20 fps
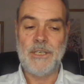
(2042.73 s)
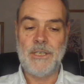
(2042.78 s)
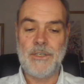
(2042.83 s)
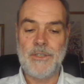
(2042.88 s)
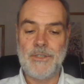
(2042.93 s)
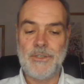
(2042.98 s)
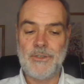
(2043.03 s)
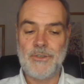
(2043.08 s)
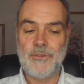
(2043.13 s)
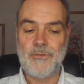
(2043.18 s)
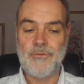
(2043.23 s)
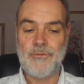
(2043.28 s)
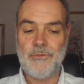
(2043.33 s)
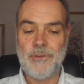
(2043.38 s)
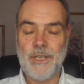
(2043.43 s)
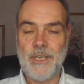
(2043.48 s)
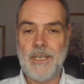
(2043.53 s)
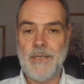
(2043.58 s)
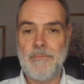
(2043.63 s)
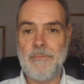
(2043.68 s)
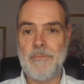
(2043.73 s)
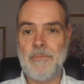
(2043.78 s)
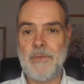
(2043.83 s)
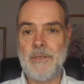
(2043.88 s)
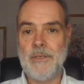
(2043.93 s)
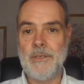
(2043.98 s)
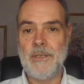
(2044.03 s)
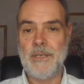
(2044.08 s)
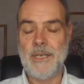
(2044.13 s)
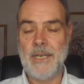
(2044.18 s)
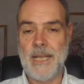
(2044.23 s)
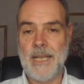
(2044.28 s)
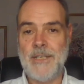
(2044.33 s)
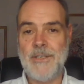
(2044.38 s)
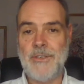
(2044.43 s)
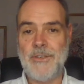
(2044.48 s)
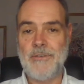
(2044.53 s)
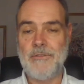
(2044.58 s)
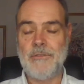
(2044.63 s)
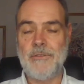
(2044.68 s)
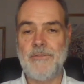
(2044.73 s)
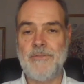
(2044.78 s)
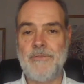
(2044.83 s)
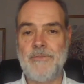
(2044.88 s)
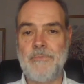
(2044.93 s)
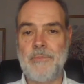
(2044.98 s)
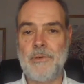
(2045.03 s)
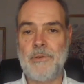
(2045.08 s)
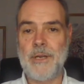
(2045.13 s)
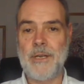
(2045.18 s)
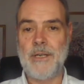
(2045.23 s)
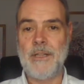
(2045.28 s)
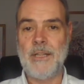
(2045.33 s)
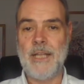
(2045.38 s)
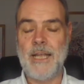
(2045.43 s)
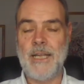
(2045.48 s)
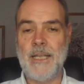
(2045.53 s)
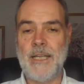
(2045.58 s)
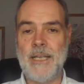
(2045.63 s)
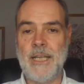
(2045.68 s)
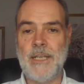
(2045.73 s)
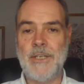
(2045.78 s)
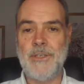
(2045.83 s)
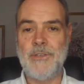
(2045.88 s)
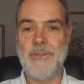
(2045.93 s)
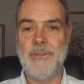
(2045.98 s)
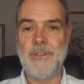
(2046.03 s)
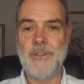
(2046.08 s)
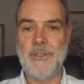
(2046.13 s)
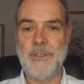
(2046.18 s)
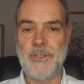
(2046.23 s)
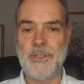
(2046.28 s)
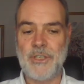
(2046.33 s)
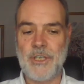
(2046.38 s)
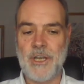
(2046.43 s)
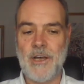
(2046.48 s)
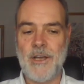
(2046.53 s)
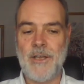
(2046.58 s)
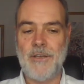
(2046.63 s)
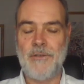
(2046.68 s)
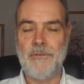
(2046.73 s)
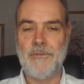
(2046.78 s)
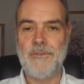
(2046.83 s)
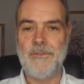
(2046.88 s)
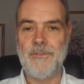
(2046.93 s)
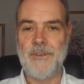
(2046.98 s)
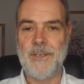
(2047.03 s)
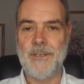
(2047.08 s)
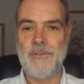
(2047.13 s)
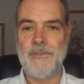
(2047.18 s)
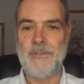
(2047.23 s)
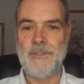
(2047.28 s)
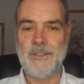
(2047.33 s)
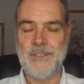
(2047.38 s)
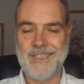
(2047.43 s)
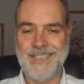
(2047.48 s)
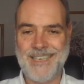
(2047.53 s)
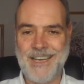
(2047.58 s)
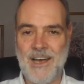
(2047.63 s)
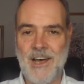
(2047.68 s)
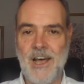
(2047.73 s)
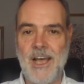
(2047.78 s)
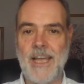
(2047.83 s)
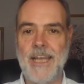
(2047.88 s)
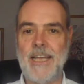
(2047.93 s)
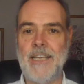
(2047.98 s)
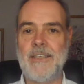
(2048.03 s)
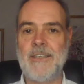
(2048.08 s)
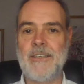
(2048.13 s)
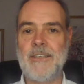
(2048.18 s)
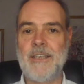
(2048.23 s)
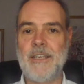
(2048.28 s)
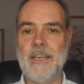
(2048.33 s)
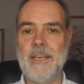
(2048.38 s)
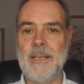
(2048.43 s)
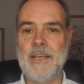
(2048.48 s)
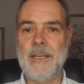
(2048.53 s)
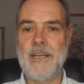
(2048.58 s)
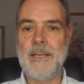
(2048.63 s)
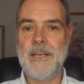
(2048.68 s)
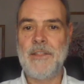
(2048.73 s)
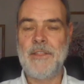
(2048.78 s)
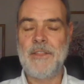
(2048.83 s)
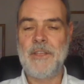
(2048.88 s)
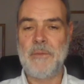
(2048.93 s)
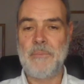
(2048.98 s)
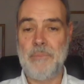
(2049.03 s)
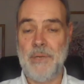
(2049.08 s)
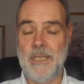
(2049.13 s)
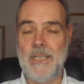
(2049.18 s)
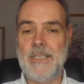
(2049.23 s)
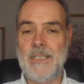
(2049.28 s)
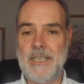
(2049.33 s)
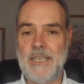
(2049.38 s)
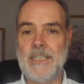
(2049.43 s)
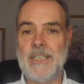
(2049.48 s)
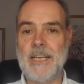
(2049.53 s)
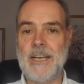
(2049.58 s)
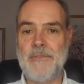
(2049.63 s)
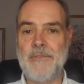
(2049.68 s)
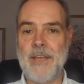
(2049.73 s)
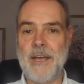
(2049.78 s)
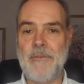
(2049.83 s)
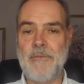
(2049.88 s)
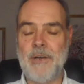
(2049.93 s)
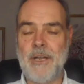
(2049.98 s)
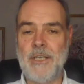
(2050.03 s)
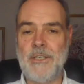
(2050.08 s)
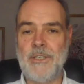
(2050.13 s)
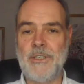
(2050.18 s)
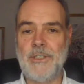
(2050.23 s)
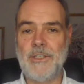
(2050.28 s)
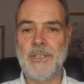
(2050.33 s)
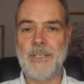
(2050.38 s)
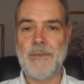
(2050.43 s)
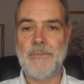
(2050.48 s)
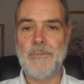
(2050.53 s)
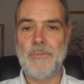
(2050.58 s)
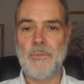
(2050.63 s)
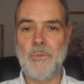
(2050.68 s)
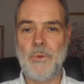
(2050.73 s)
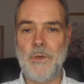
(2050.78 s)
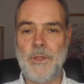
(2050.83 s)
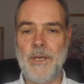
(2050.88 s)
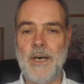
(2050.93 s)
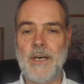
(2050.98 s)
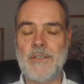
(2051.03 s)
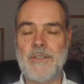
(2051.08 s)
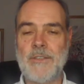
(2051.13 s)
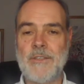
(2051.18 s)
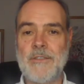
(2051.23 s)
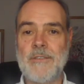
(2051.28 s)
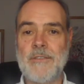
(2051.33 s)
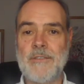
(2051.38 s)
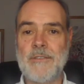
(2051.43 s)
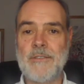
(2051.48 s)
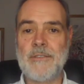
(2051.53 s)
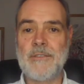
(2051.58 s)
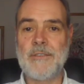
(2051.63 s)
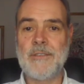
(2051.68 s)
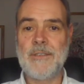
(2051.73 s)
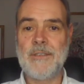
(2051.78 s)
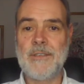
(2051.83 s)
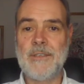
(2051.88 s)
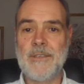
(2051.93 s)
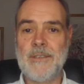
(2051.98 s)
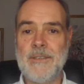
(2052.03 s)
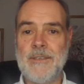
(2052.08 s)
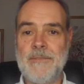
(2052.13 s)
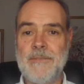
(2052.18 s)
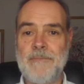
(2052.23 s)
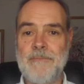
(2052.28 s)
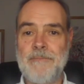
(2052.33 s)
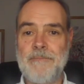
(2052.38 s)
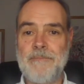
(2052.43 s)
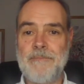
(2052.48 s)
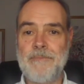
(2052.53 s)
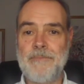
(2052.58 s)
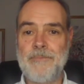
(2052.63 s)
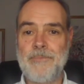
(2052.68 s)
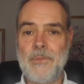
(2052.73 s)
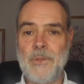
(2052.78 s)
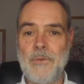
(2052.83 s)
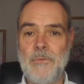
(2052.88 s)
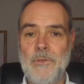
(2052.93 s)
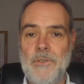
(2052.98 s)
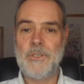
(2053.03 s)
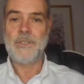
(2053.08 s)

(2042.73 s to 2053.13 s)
extreme nature of parental alienation that the child feels denied the ability to have that relationship with us. Mm-hmm. Can we